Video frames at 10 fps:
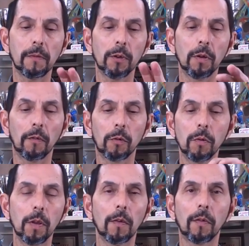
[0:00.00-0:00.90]
If you unscrew
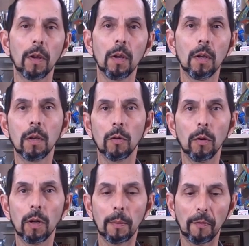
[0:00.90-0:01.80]
this, the
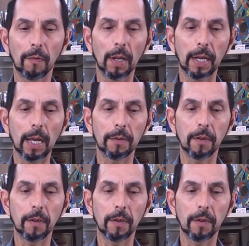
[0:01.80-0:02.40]
oil comes flying out.